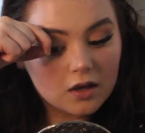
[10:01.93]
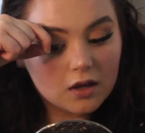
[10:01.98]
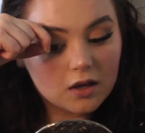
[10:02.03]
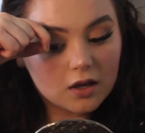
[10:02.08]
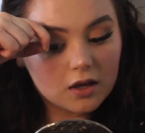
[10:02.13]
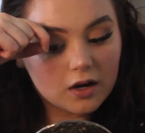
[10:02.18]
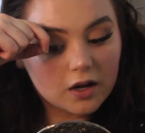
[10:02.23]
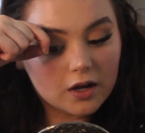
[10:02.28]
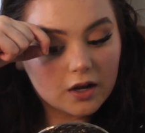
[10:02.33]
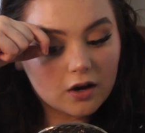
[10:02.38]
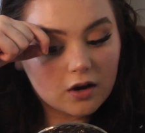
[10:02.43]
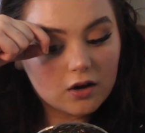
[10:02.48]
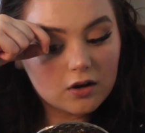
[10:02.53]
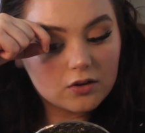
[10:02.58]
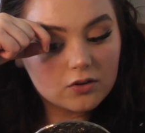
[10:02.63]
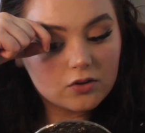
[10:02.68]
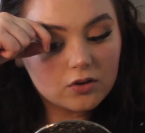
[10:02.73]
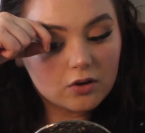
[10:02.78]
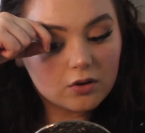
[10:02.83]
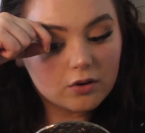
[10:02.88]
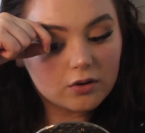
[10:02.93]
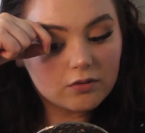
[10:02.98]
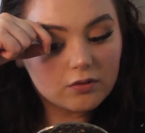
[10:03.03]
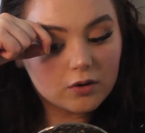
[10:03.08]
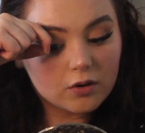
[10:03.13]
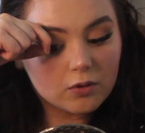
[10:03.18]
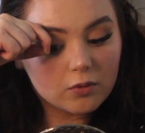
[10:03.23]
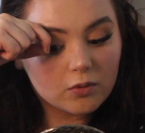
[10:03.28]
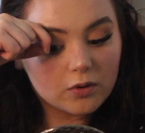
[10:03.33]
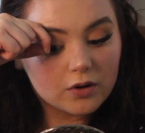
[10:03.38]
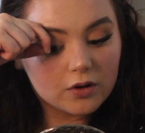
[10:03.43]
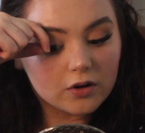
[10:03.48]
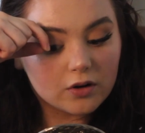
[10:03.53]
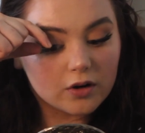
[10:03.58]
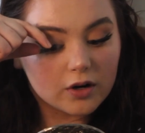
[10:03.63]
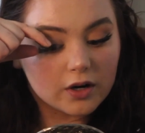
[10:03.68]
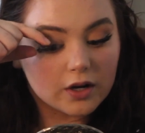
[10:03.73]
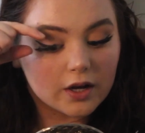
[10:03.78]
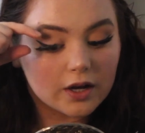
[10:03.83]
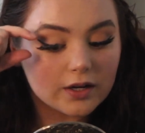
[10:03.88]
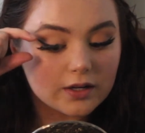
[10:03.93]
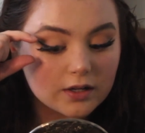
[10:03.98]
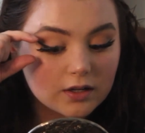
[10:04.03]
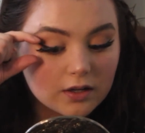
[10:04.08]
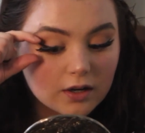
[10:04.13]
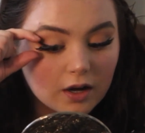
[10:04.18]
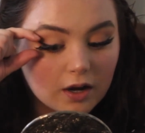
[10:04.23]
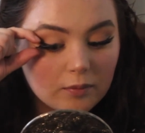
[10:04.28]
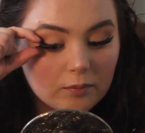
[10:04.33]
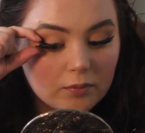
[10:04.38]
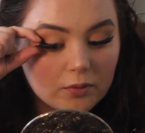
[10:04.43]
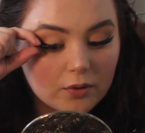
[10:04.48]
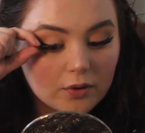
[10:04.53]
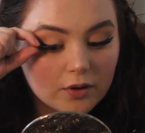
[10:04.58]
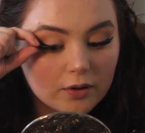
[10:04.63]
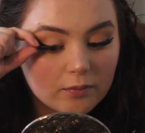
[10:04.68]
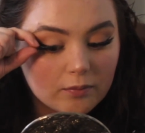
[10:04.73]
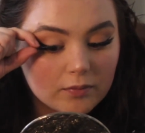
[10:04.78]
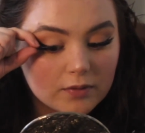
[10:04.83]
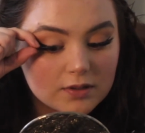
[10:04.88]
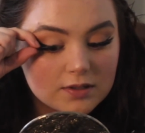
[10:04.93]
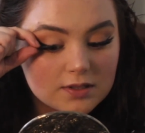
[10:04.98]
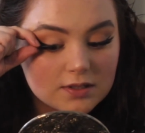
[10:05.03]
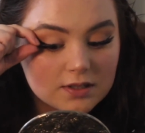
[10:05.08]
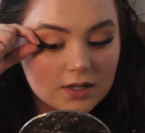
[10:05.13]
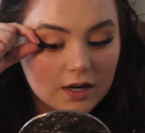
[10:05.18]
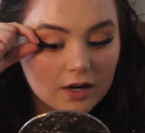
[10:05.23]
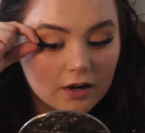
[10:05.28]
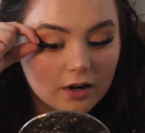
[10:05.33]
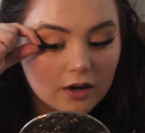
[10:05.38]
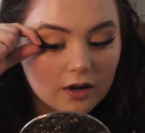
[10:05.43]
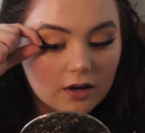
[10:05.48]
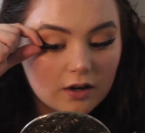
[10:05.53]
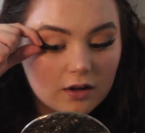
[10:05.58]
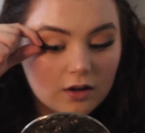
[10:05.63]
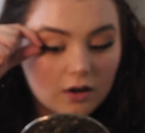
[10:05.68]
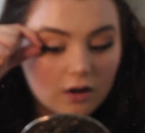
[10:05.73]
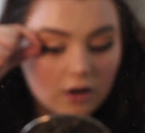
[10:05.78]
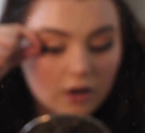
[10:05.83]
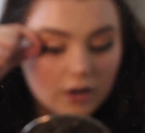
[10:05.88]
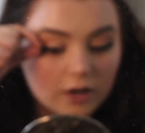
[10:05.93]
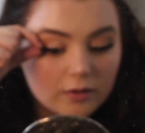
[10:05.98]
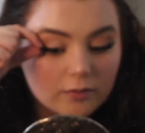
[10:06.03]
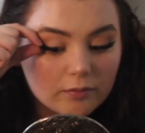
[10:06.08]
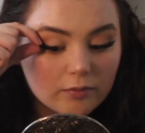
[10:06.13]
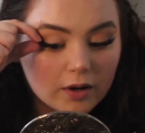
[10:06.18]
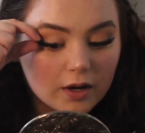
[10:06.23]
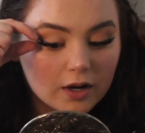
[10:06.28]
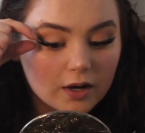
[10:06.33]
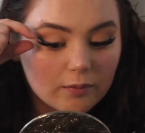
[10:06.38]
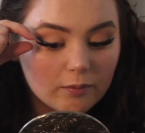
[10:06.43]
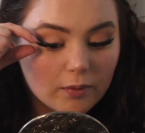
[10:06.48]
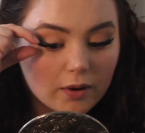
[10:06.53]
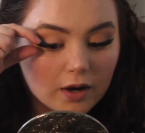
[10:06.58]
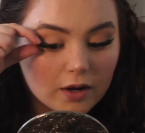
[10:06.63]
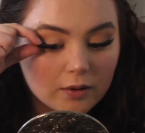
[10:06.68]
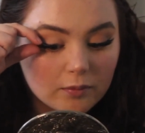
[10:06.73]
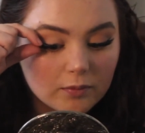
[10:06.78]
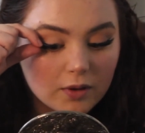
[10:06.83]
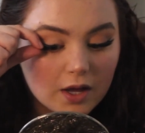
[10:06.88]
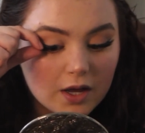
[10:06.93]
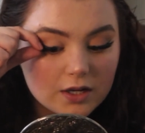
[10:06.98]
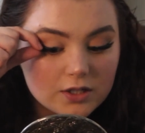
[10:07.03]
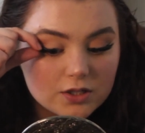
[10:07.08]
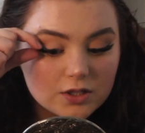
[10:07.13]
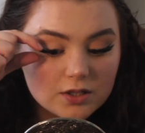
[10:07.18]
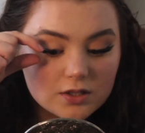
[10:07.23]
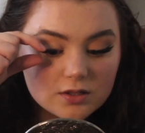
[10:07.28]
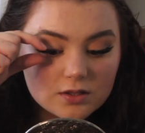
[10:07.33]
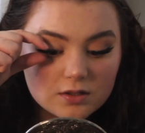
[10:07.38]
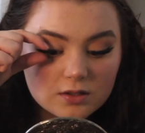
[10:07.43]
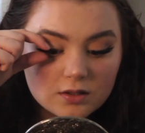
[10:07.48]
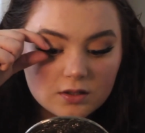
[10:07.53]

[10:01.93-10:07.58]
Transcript: And I also, if you were wondering, I did not put mascara on my bottom lashes.